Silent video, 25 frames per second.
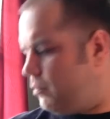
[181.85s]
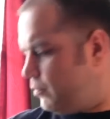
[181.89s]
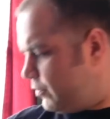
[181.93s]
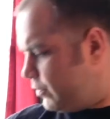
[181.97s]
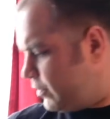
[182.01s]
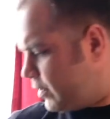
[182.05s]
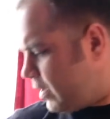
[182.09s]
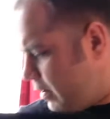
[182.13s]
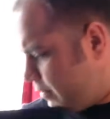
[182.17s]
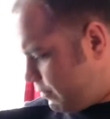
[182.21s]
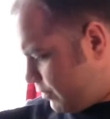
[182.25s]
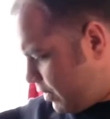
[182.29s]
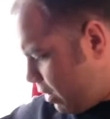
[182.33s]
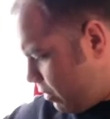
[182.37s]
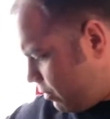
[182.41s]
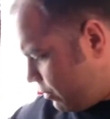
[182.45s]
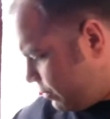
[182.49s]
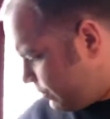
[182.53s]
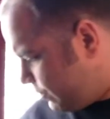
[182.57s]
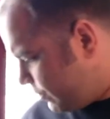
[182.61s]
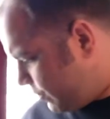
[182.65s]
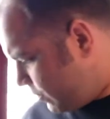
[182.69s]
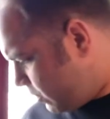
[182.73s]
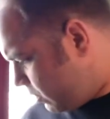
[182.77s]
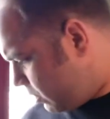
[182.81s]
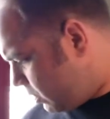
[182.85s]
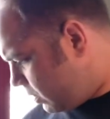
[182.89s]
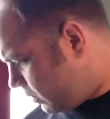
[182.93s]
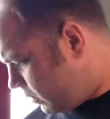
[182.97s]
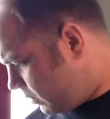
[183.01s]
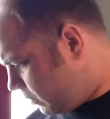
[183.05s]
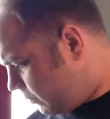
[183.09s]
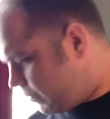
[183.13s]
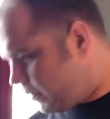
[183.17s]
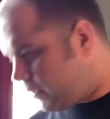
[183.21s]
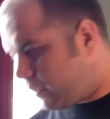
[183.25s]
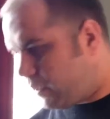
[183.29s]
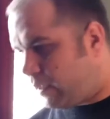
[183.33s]
we'll save that one for a
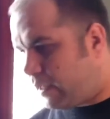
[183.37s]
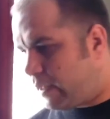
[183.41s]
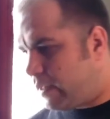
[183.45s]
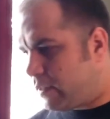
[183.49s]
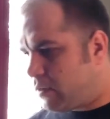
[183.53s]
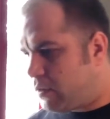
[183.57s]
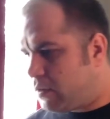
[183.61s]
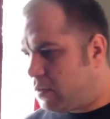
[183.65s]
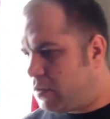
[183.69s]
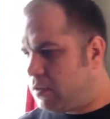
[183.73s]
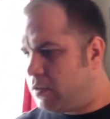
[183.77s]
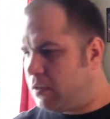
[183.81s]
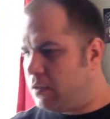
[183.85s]
little bit later.